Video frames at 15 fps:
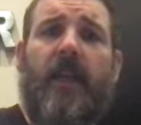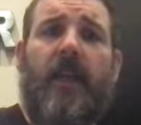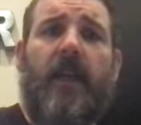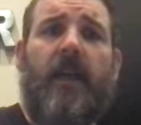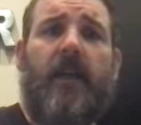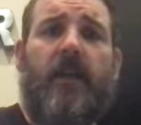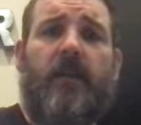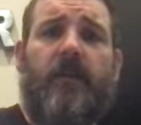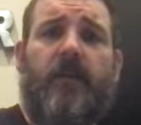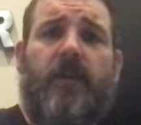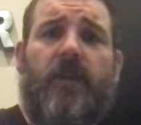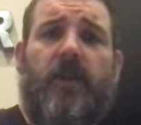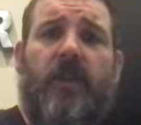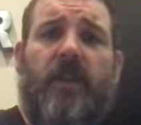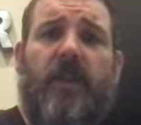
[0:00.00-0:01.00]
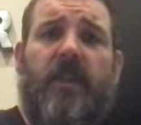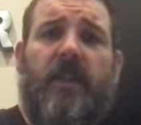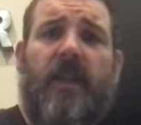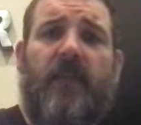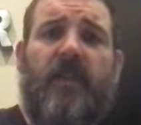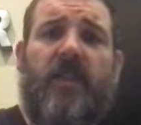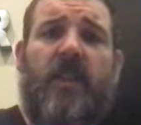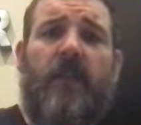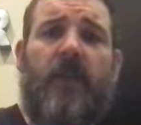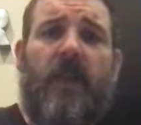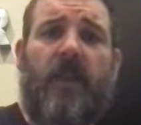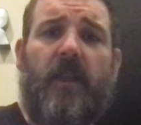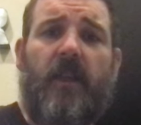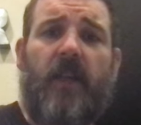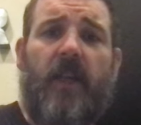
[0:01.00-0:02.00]
Um, so, it does have some
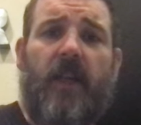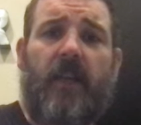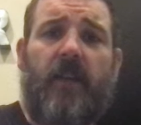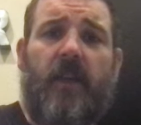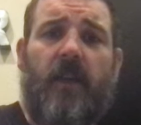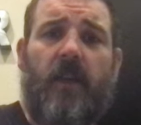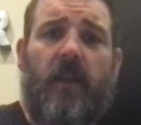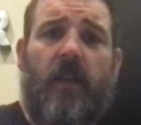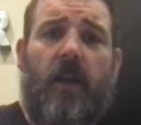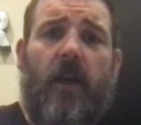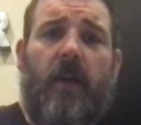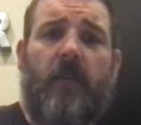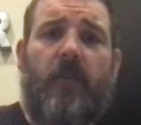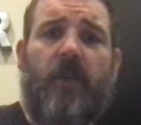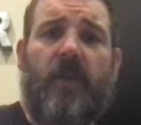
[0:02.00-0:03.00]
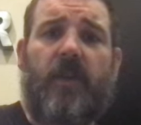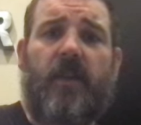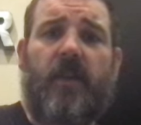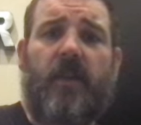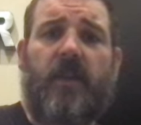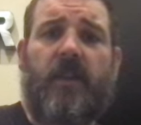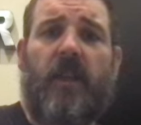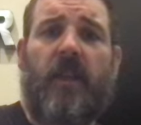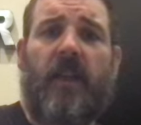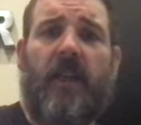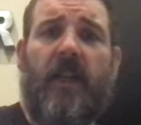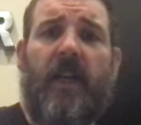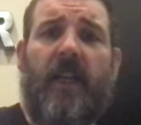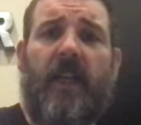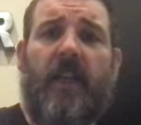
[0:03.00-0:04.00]
incline, not a lot, but uh, it's not like
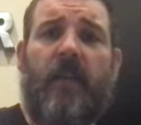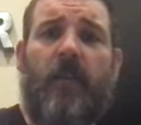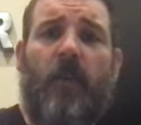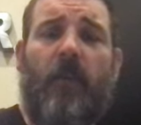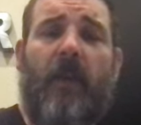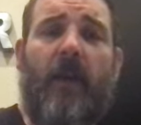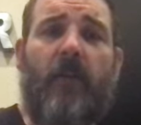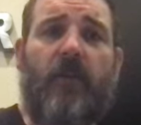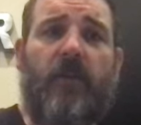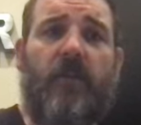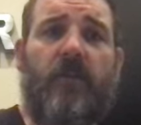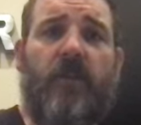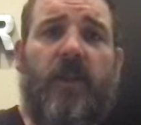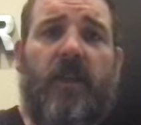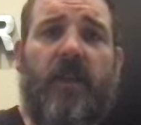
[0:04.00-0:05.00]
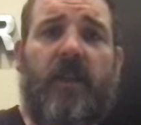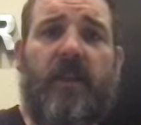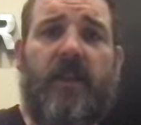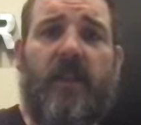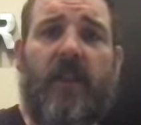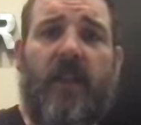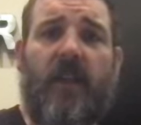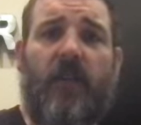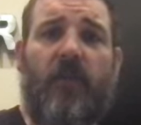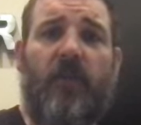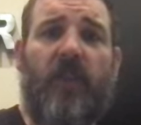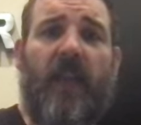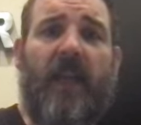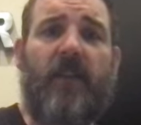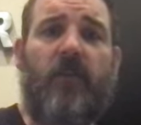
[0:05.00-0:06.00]
hiking up a mountain, but it isn't like a
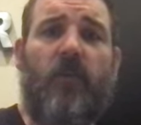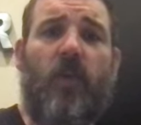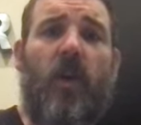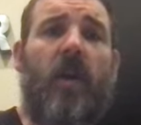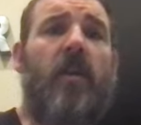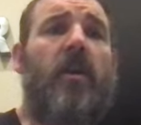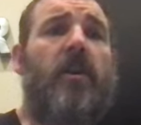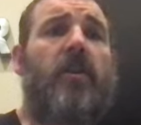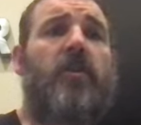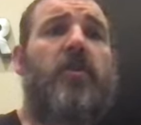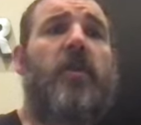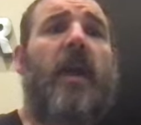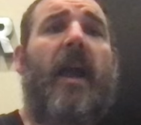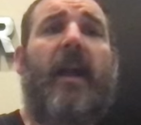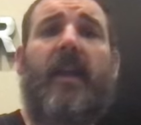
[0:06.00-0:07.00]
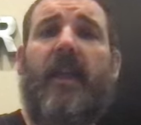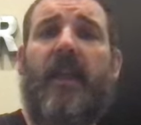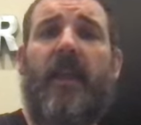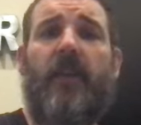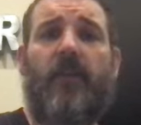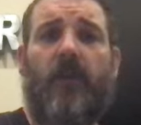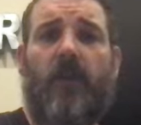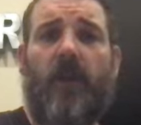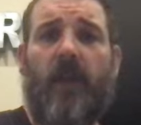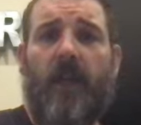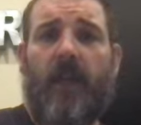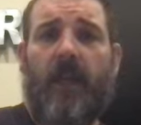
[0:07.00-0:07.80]
flat walk on a track either.